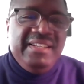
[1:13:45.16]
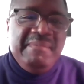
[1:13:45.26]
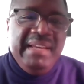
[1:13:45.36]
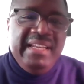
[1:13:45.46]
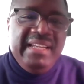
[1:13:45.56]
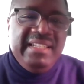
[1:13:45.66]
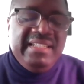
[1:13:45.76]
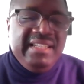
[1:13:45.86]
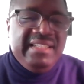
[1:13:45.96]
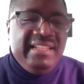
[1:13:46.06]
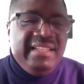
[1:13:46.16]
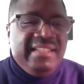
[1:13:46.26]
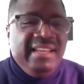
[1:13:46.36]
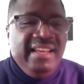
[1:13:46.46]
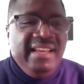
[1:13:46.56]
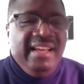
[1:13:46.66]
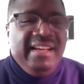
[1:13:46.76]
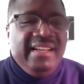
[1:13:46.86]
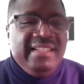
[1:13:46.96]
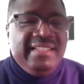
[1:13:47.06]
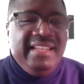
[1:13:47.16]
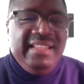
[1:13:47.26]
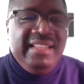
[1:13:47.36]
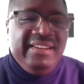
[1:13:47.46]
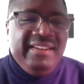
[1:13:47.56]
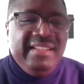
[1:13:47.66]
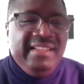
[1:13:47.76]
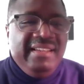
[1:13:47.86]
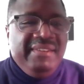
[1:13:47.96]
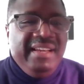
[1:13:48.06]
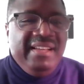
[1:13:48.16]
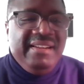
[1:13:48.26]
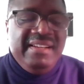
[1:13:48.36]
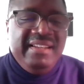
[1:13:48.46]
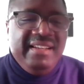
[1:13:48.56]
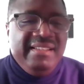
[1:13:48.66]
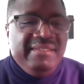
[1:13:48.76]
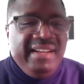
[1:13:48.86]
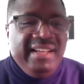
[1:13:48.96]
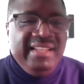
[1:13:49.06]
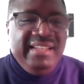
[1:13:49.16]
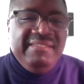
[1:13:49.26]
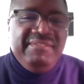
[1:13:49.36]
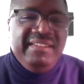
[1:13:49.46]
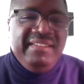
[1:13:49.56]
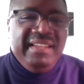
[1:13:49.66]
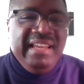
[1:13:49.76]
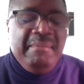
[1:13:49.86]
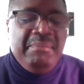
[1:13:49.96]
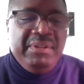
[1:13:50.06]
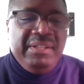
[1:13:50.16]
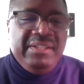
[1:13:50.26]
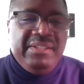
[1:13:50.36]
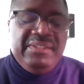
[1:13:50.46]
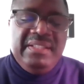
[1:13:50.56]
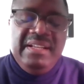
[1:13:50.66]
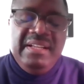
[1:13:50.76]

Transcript: demanding justice. 10:30, then we had another rally in front of the Capitol Hill,